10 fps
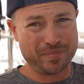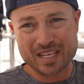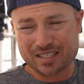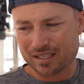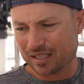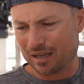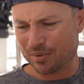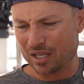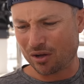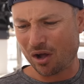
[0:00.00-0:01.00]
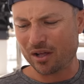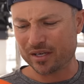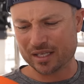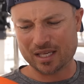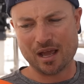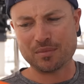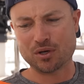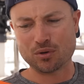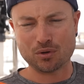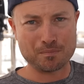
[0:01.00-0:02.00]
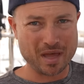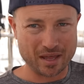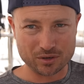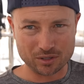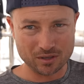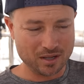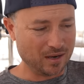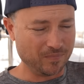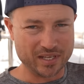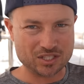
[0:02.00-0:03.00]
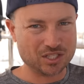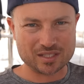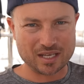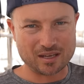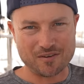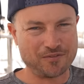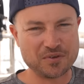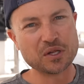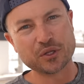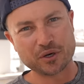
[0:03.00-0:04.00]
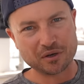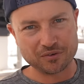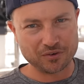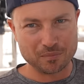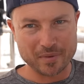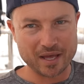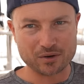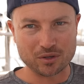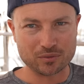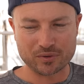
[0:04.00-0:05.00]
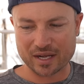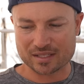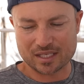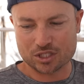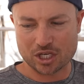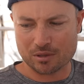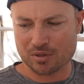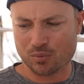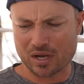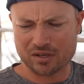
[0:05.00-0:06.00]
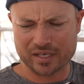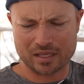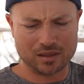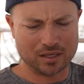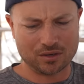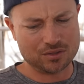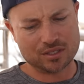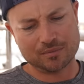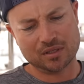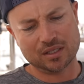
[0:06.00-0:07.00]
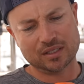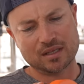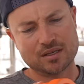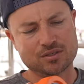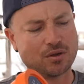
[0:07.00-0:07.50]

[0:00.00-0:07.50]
basically, I mean, they call it a chemical metal, it's just like a filler for metal, right? It's like JB Weld, I think, or something like that.